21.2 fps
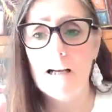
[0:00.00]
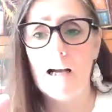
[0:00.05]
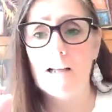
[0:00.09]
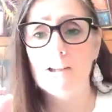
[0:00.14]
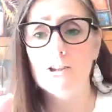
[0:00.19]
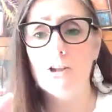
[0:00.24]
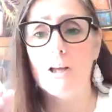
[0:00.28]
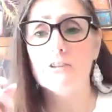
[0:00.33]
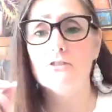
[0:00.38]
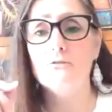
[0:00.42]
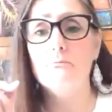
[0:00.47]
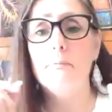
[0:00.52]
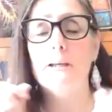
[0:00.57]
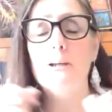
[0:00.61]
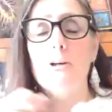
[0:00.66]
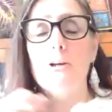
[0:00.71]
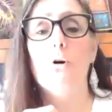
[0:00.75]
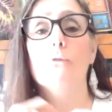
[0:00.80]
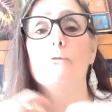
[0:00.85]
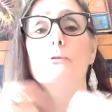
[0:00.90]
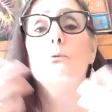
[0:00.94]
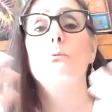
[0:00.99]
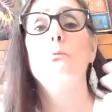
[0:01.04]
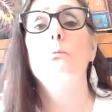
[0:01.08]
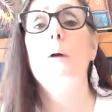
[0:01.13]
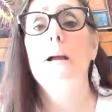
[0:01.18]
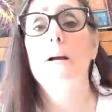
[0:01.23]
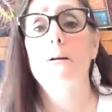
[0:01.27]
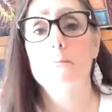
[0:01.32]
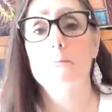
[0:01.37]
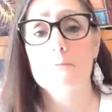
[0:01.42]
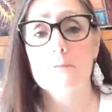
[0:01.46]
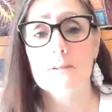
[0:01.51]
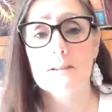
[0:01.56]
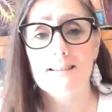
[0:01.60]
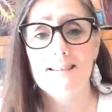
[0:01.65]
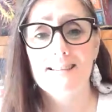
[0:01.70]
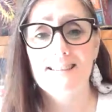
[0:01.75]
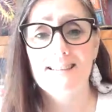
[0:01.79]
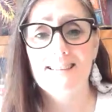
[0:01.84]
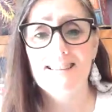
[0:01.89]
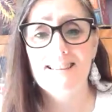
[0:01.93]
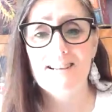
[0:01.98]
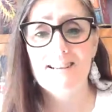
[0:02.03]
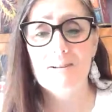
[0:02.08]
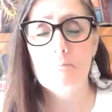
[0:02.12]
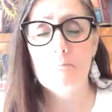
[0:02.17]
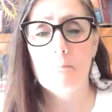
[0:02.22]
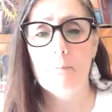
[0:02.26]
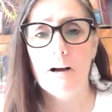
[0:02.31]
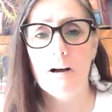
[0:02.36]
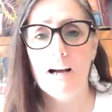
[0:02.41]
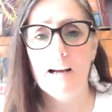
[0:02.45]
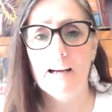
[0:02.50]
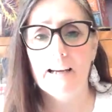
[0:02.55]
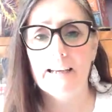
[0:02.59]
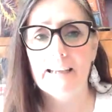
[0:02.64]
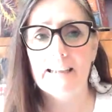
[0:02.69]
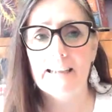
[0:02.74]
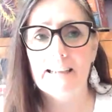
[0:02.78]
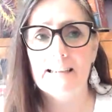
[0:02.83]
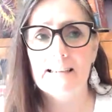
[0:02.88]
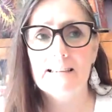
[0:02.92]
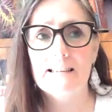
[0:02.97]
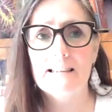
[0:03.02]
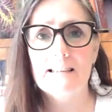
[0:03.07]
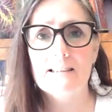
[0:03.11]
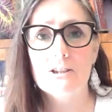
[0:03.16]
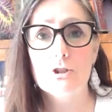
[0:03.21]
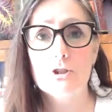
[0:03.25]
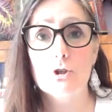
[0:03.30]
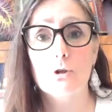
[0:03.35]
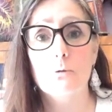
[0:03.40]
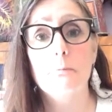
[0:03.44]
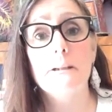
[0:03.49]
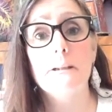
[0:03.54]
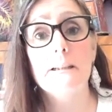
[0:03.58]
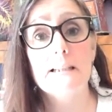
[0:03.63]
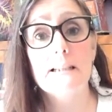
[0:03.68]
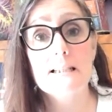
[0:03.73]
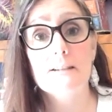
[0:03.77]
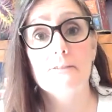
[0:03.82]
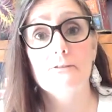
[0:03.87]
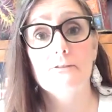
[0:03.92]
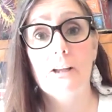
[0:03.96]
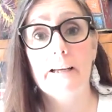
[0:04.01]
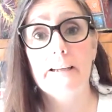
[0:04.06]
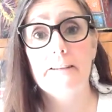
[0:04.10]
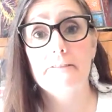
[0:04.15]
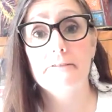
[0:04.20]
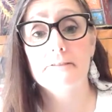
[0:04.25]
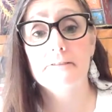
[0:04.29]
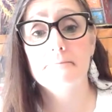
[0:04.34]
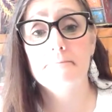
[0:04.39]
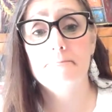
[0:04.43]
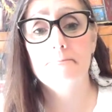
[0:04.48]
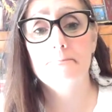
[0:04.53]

a lot of being overwhelmed by the turbulence of life.